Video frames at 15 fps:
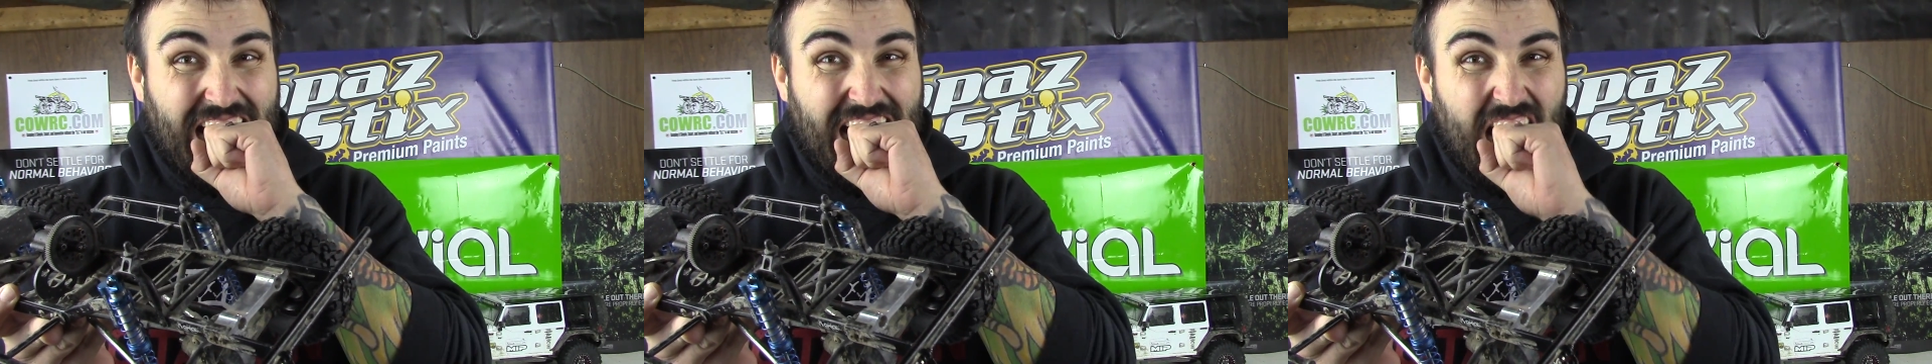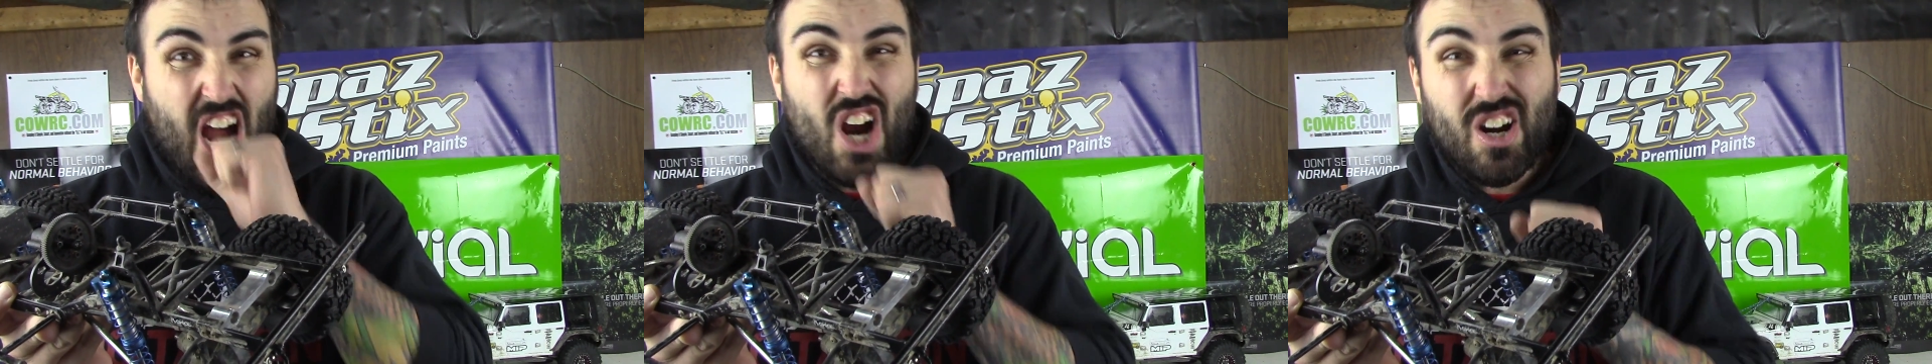
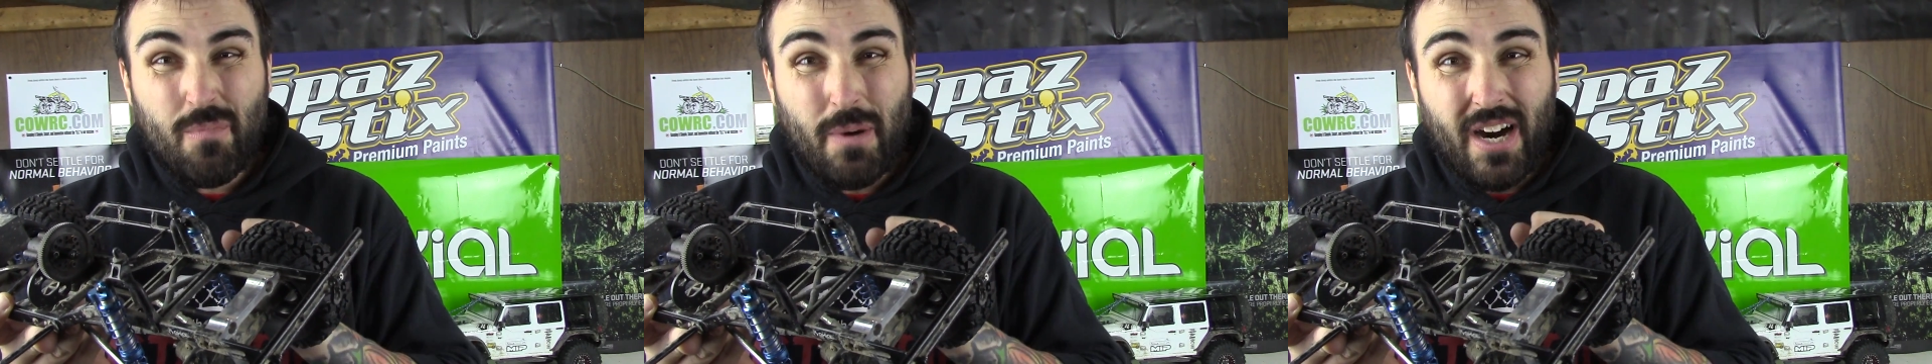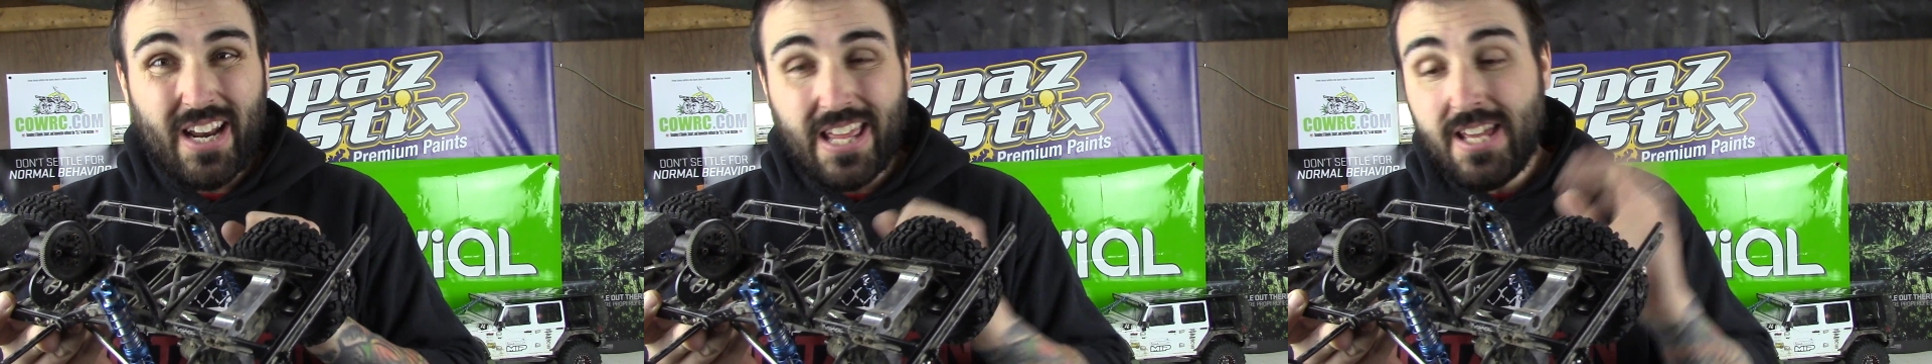hard
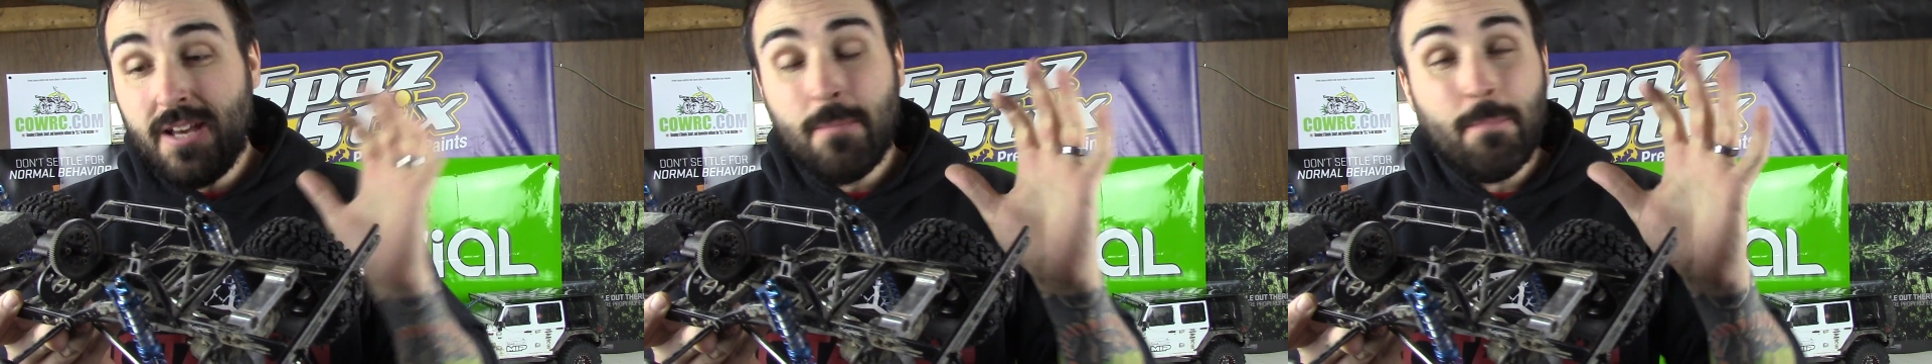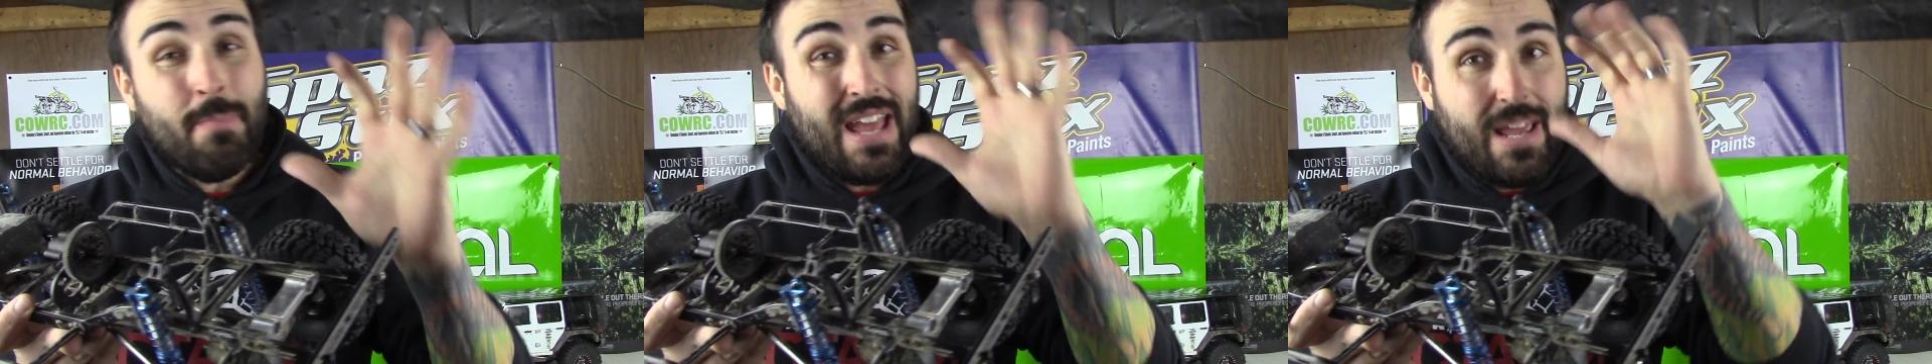
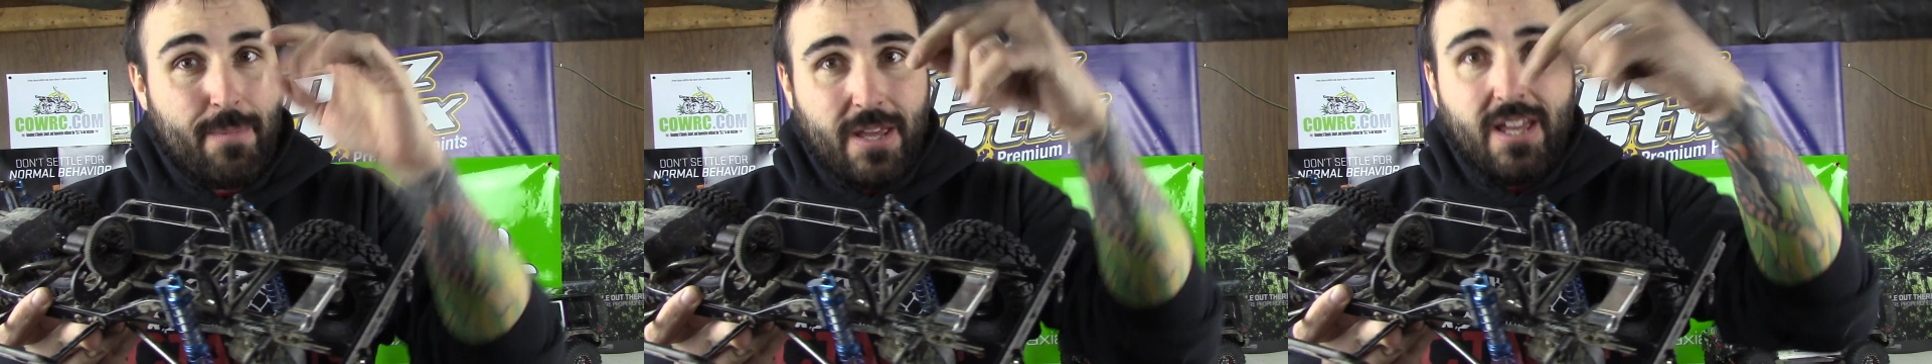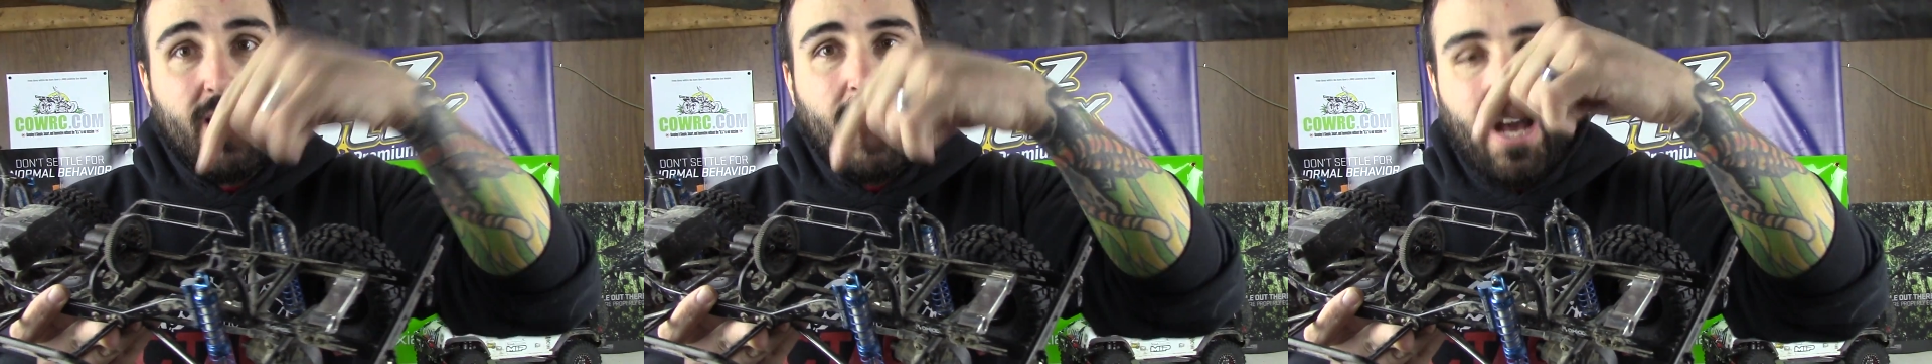body, maybe